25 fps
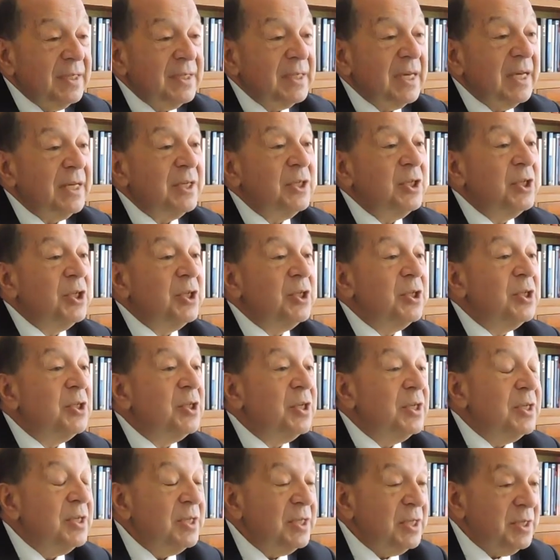such
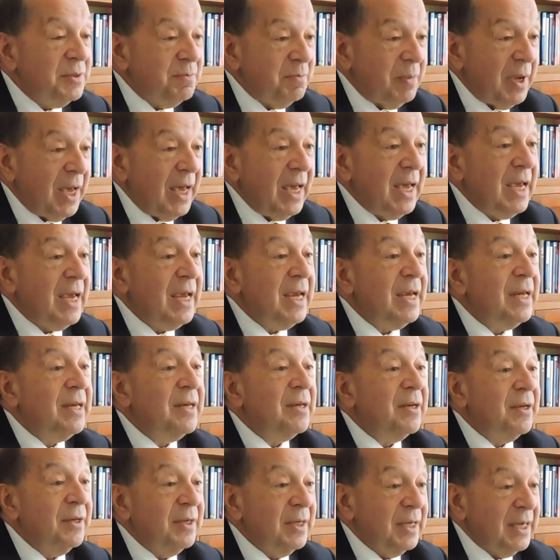as
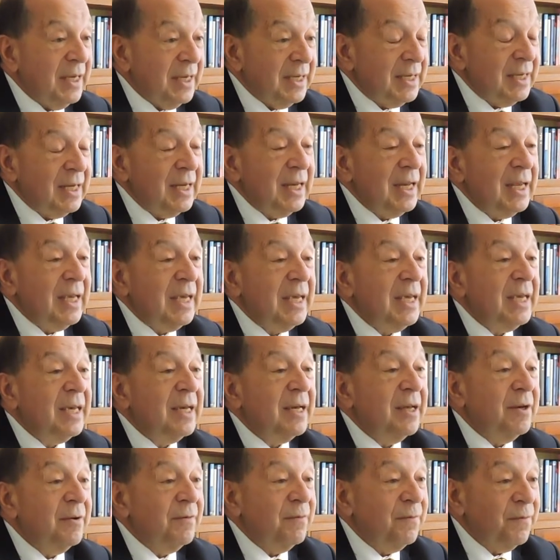Spain and
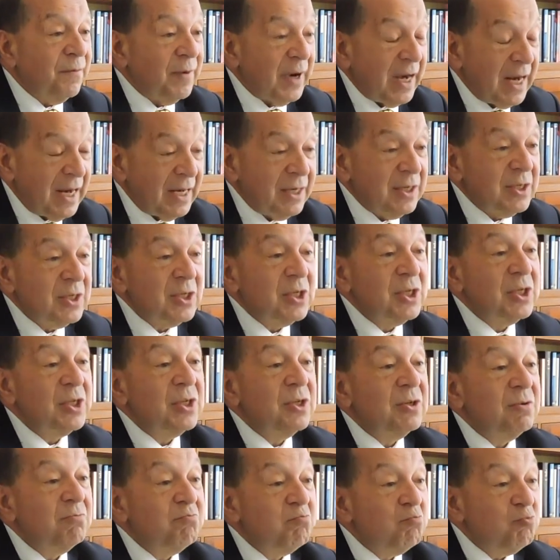Italy and
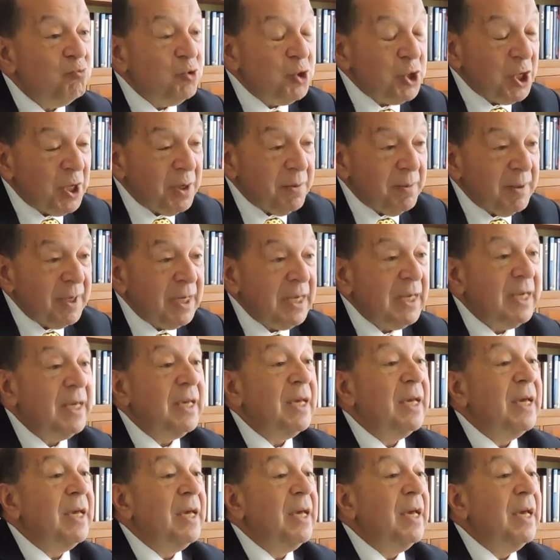France, Germany,